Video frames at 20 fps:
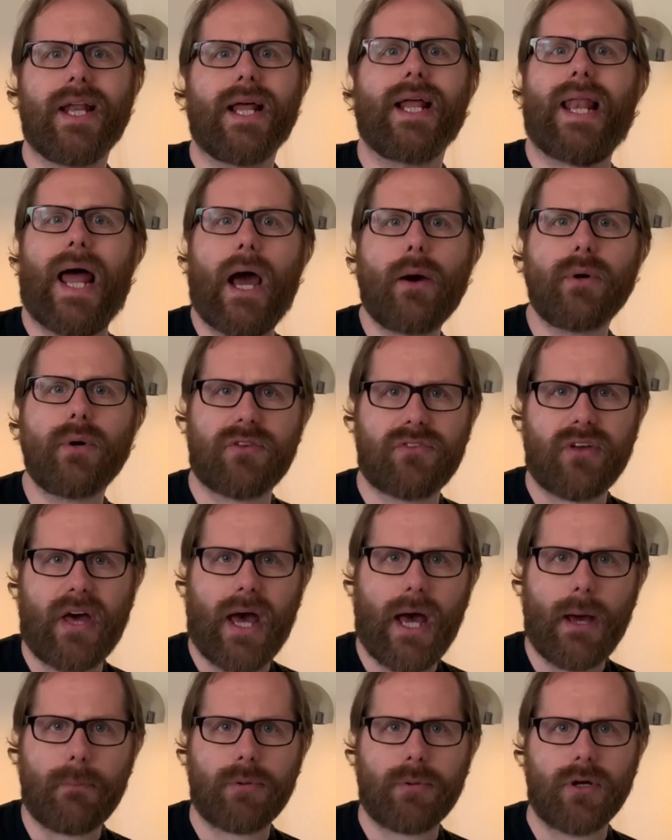allow it to
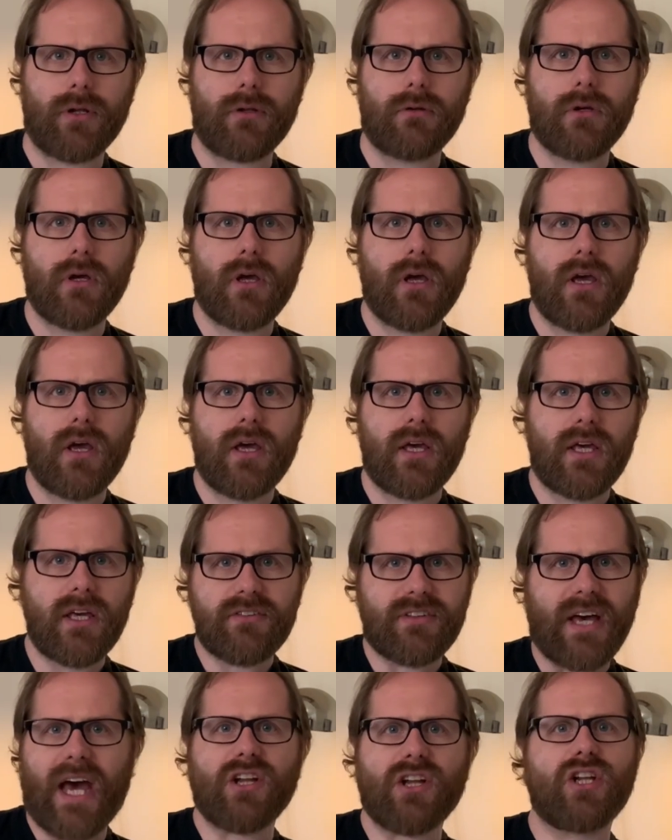happen,
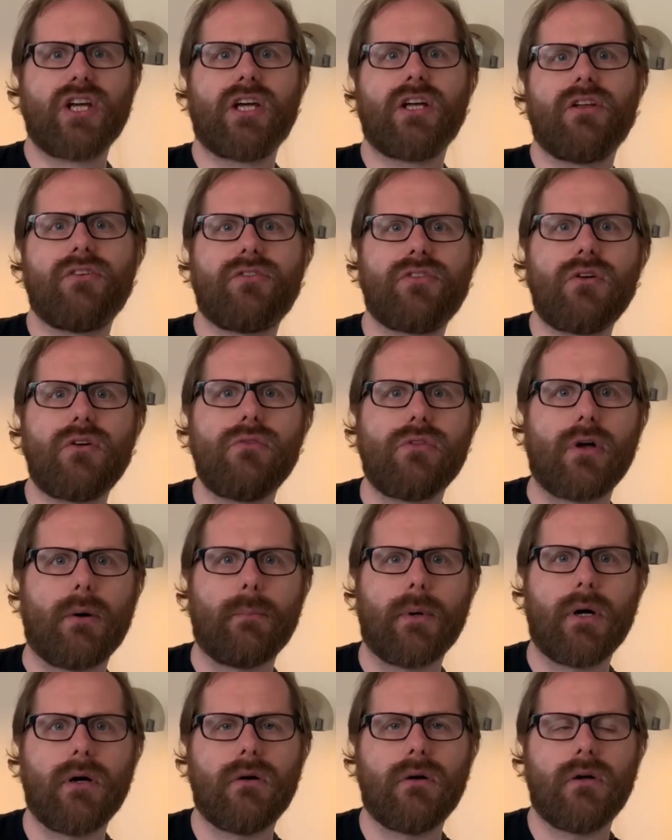he's actually going to sue
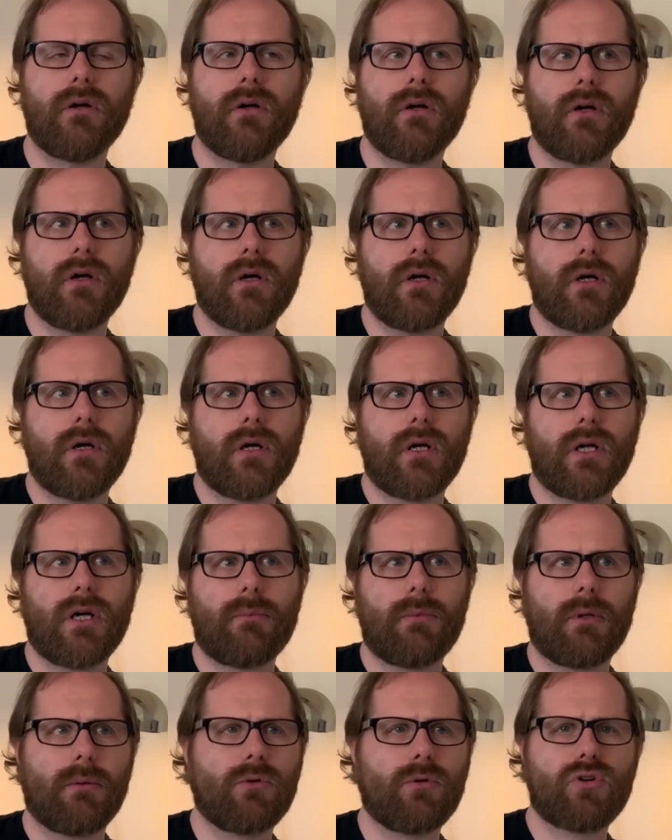them.
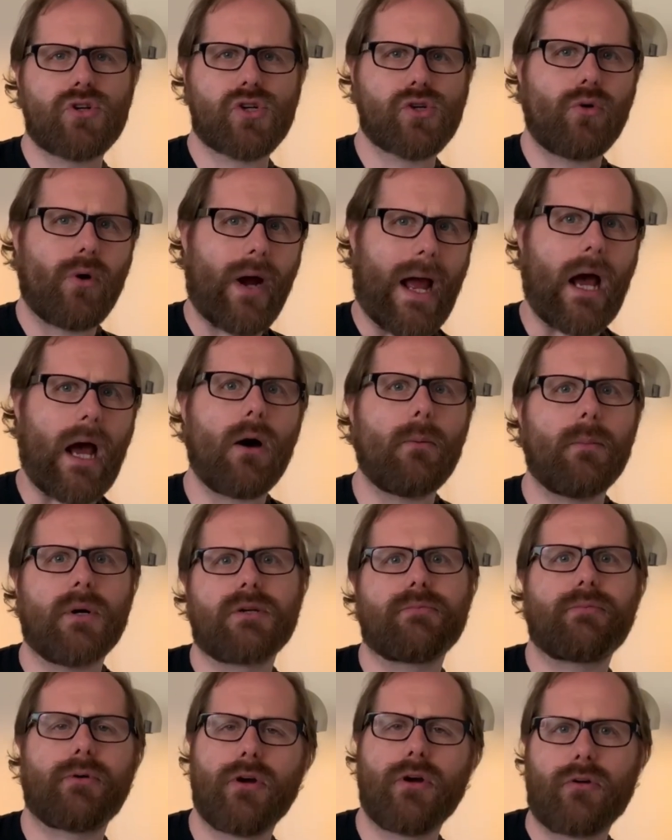I mean, I'm not sure how
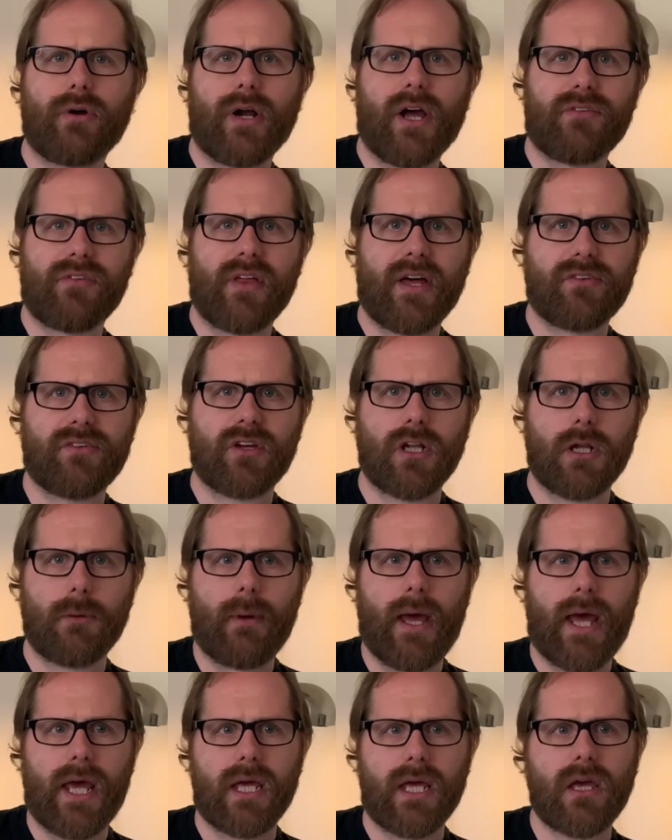much progress that's going to
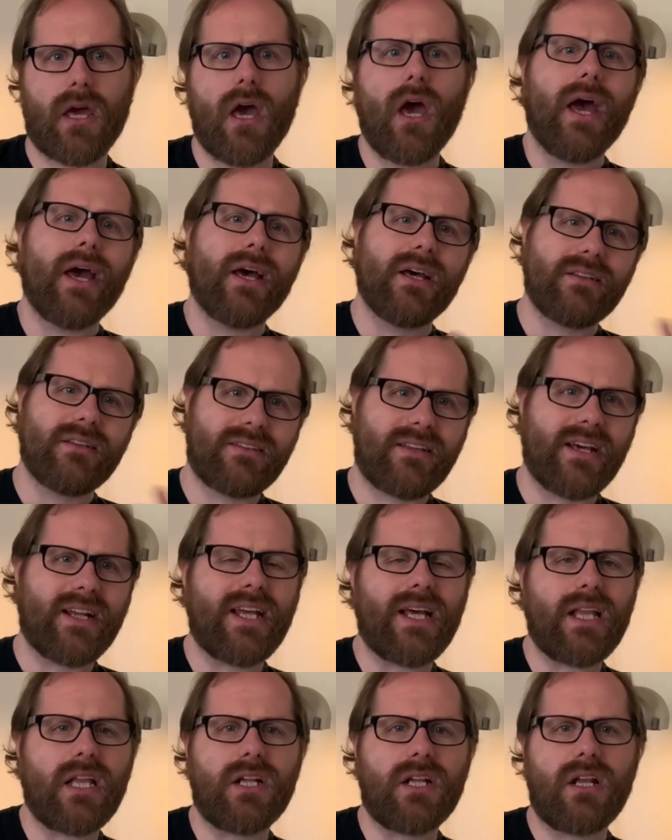make.
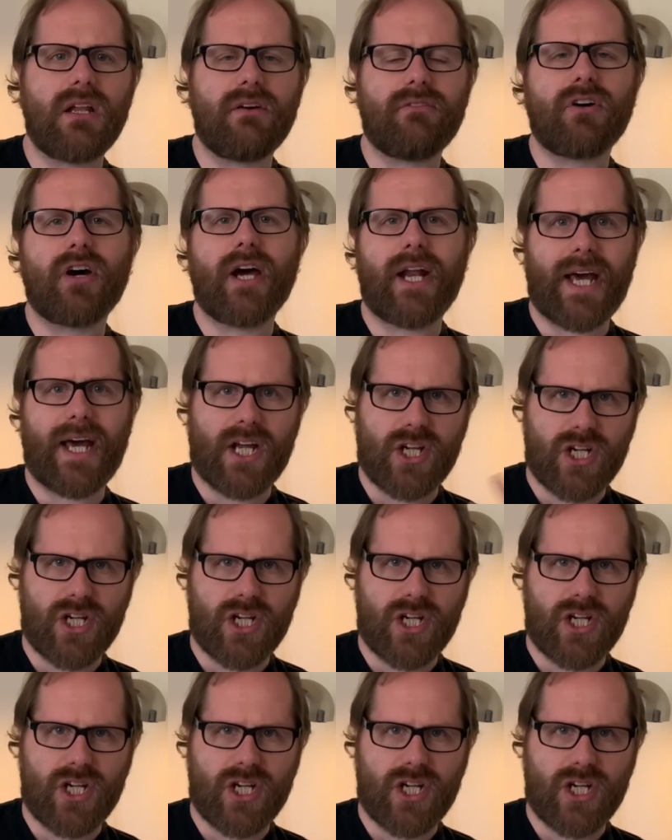Daniela Levine